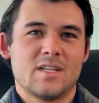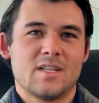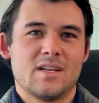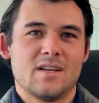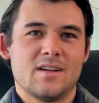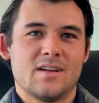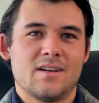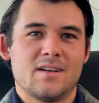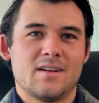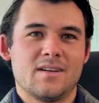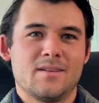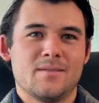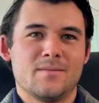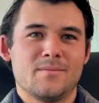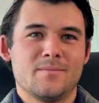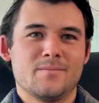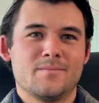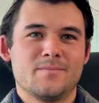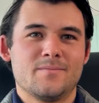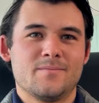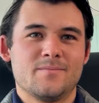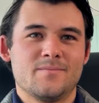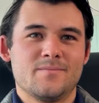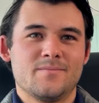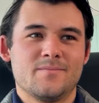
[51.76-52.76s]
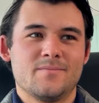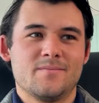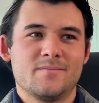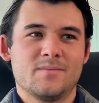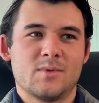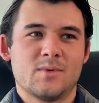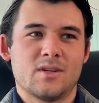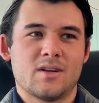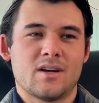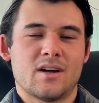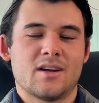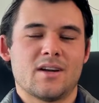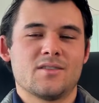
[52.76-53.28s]
Um,
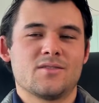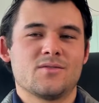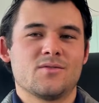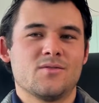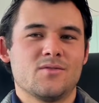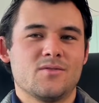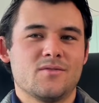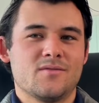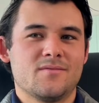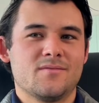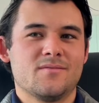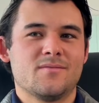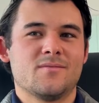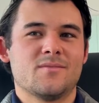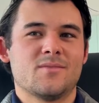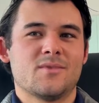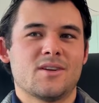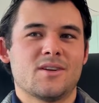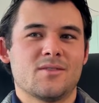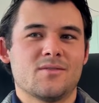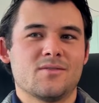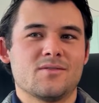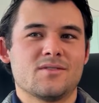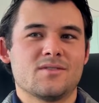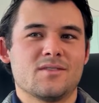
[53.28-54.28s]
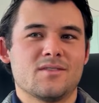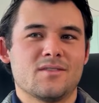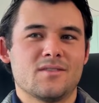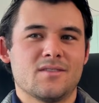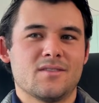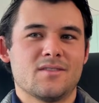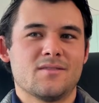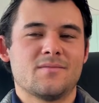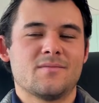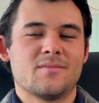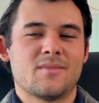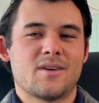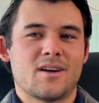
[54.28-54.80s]
in high school, I was in
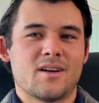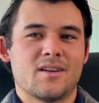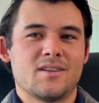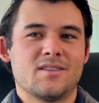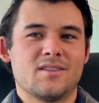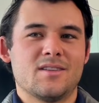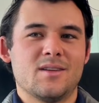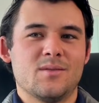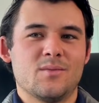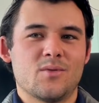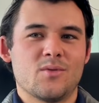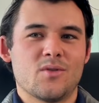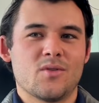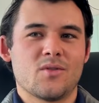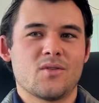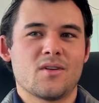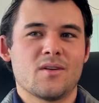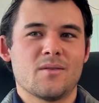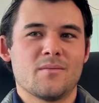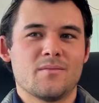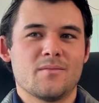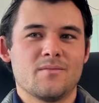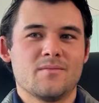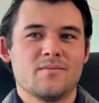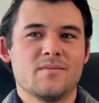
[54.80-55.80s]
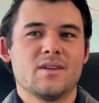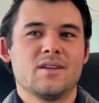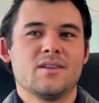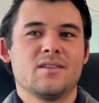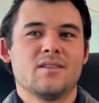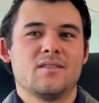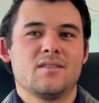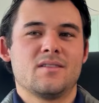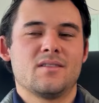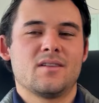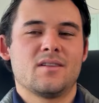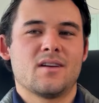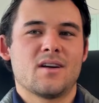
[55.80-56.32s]
the IT program,
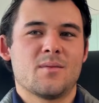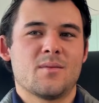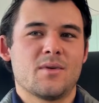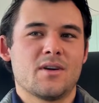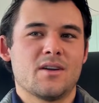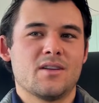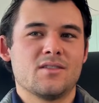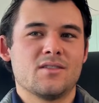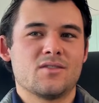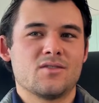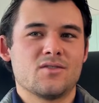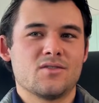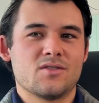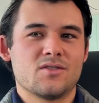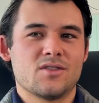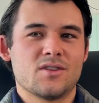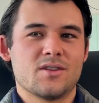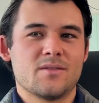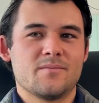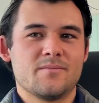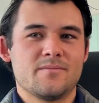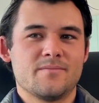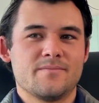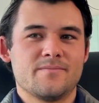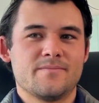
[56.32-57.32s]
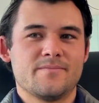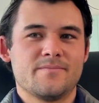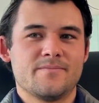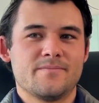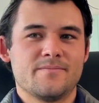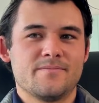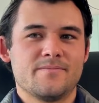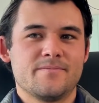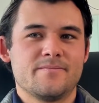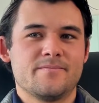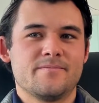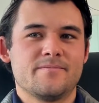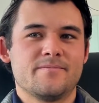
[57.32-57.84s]
I got my internship
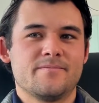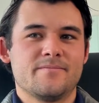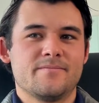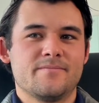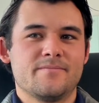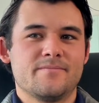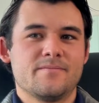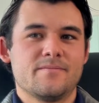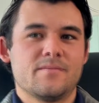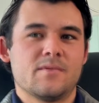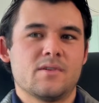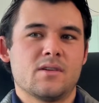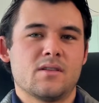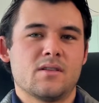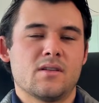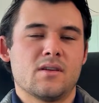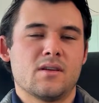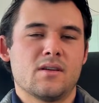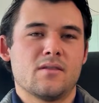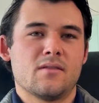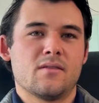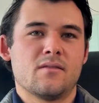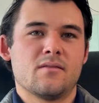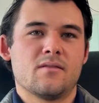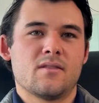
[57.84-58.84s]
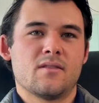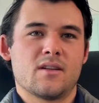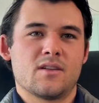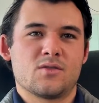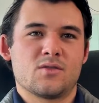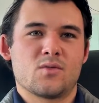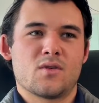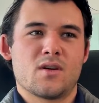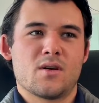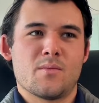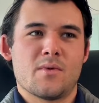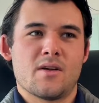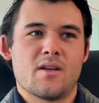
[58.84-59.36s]
and then
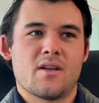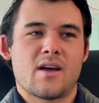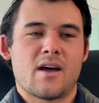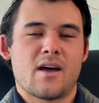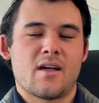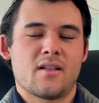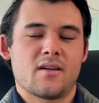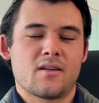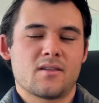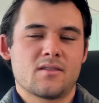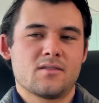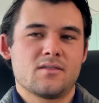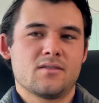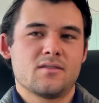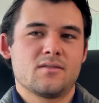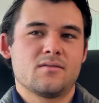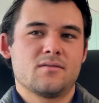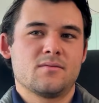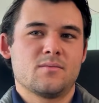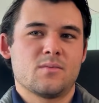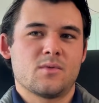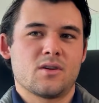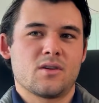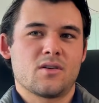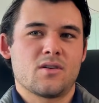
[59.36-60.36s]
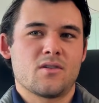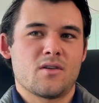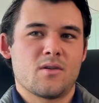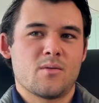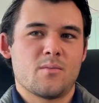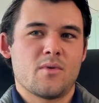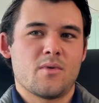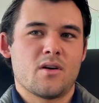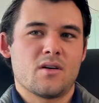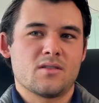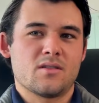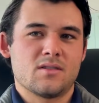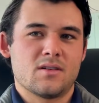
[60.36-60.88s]
that's where I met Alex, my
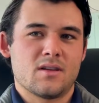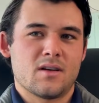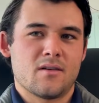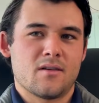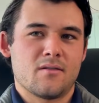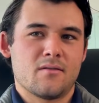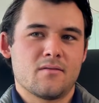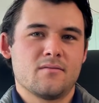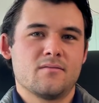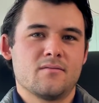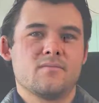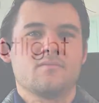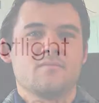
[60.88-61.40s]
current boss now.